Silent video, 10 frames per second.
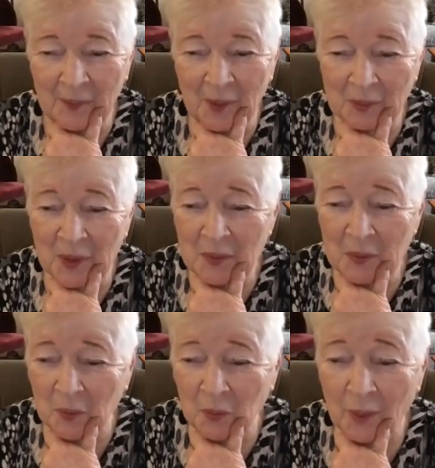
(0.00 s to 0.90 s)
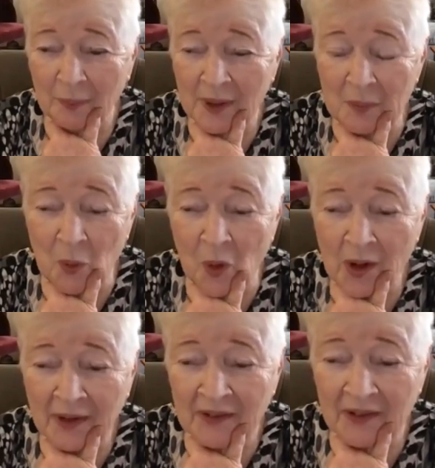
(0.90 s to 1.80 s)
What we
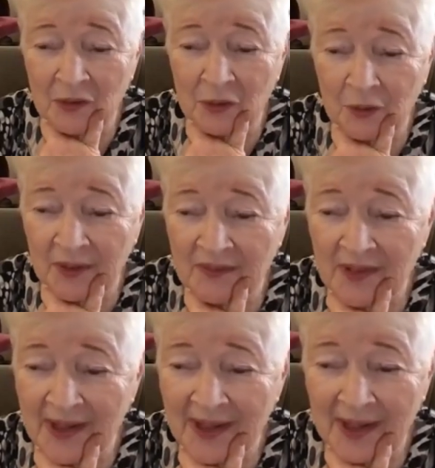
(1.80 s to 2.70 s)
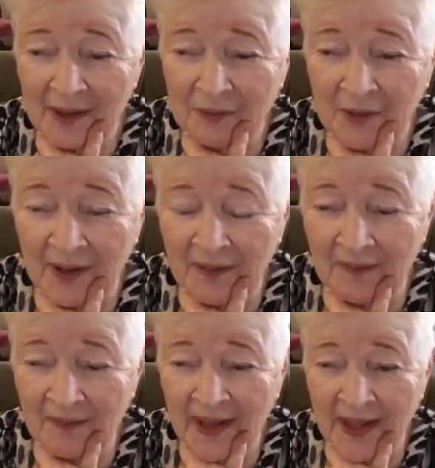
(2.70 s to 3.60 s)
want is for it to have a
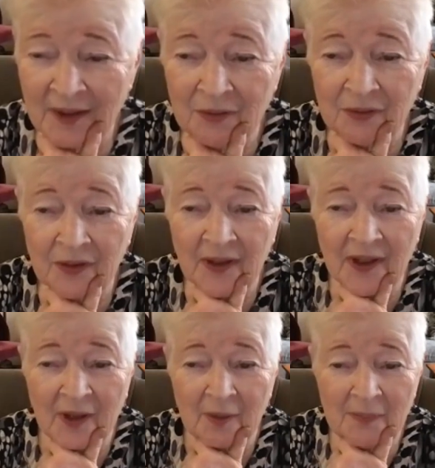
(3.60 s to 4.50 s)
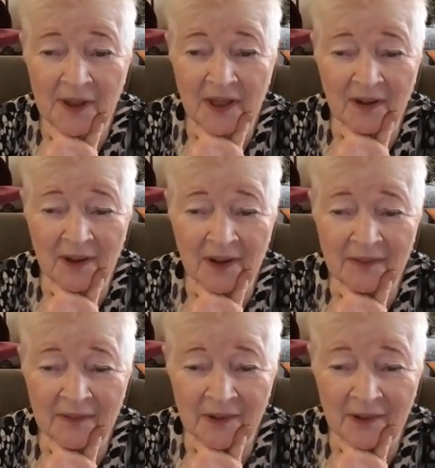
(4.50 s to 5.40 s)
life
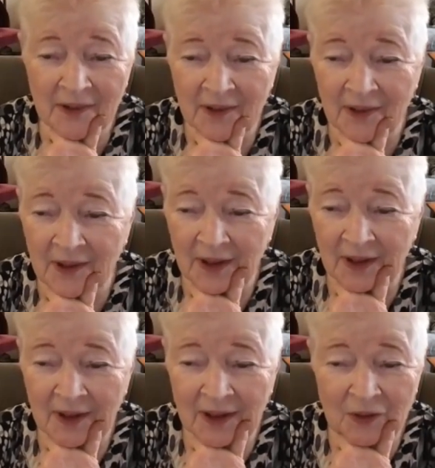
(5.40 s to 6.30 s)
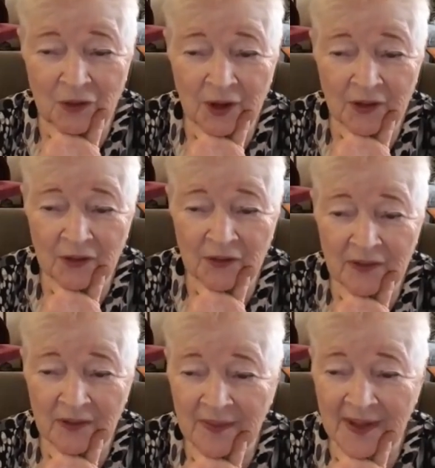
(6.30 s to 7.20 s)
beyond just
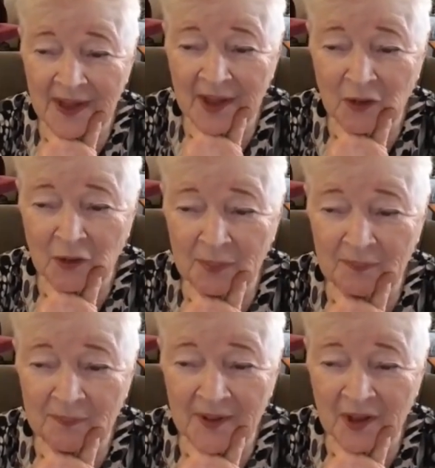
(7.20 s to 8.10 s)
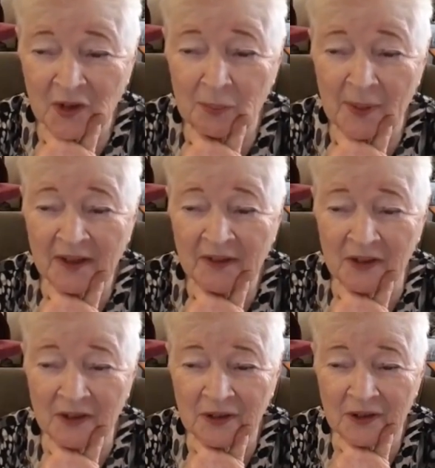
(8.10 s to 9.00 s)
the
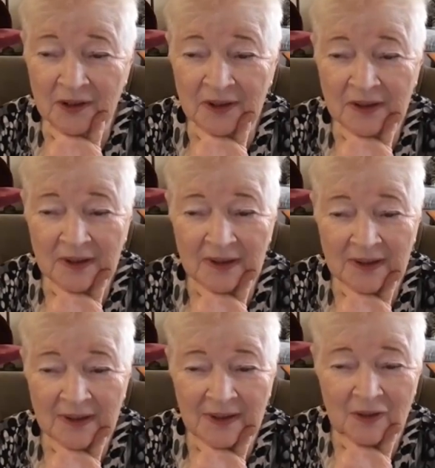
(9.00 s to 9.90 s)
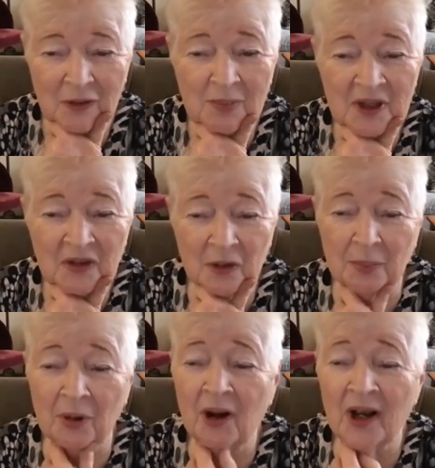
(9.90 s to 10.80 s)
expected, to be
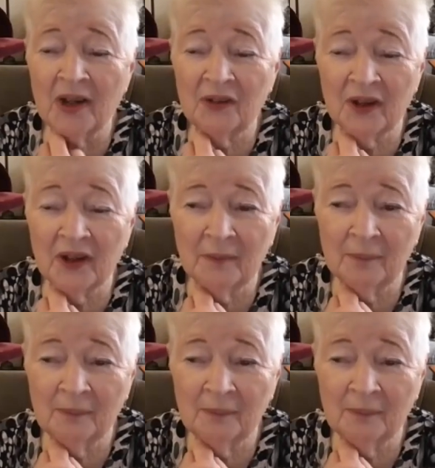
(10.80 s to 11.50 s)
surprising.